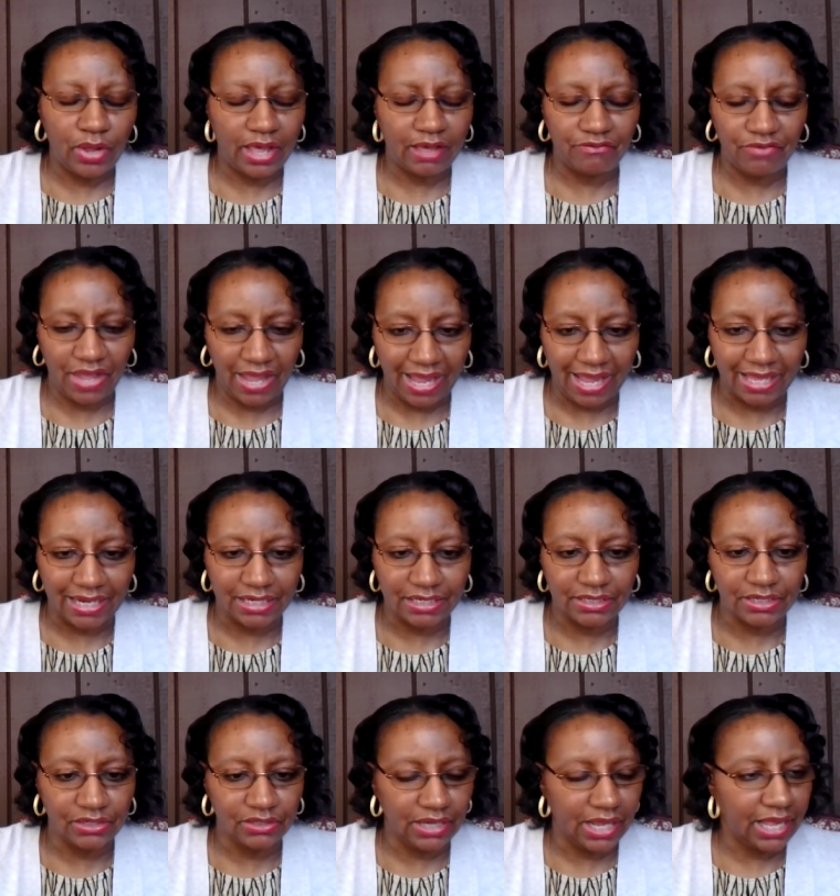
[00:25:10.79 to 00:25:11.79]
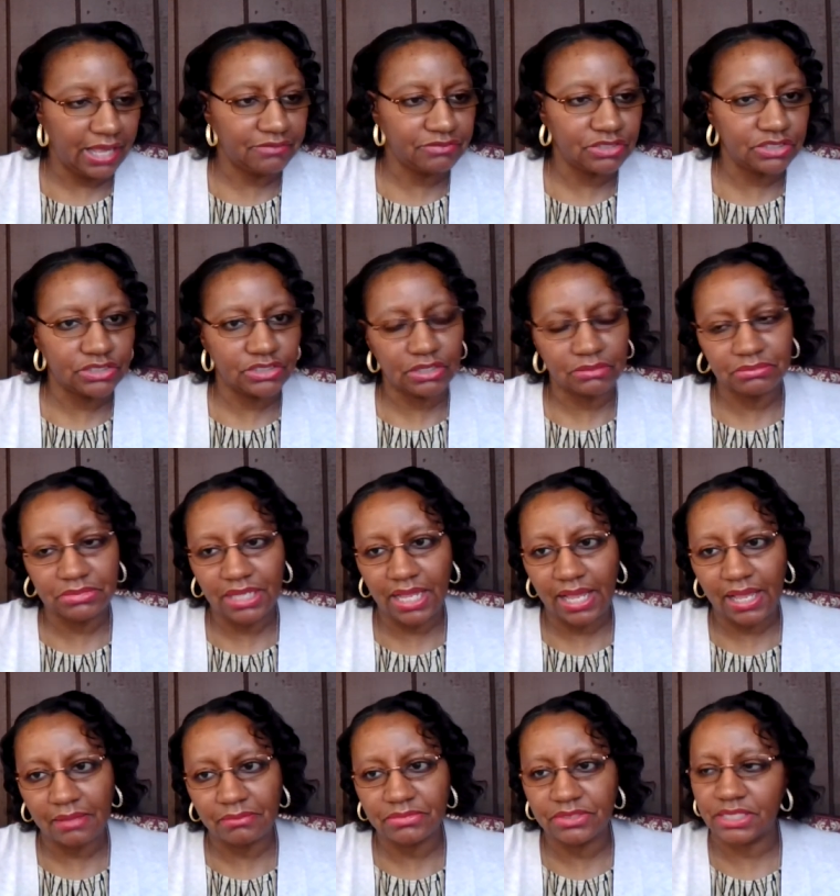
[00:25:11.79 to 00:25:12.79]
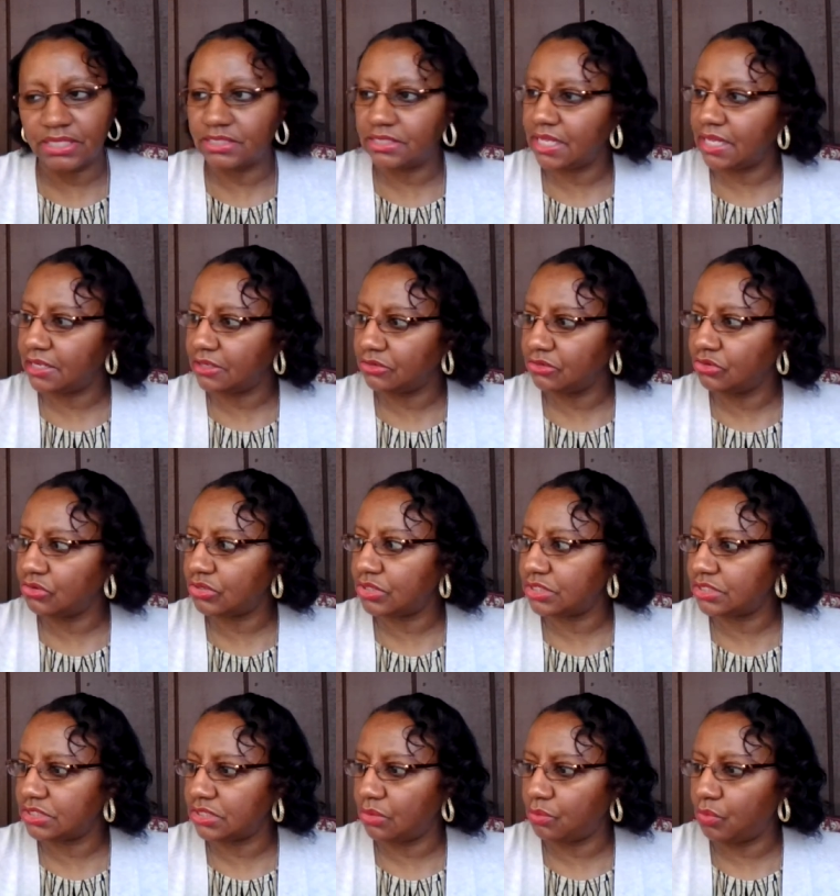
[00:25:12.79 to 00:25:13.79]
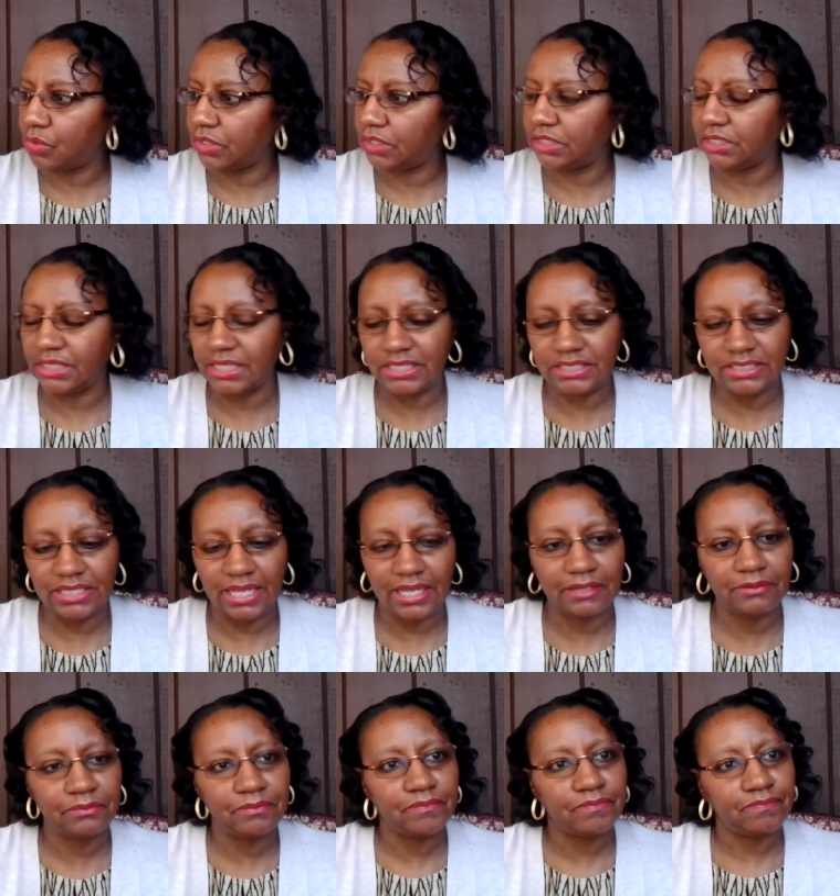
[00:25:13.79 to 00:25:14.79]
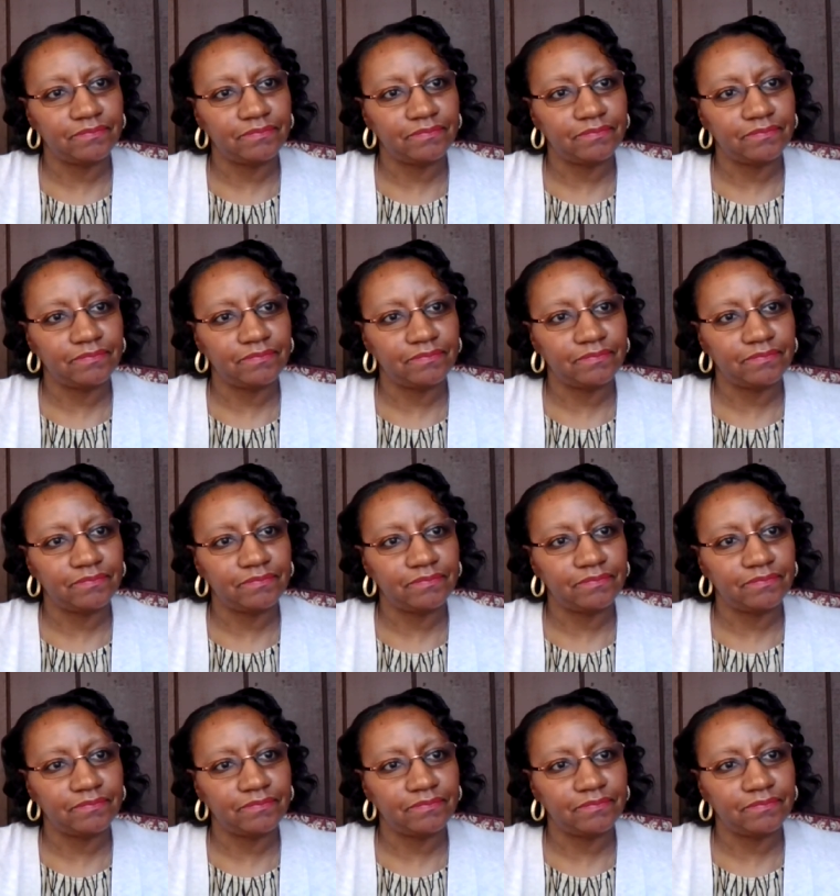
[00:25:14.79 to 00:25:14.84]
have had in their lives that sometimes they take a look at someone and they say,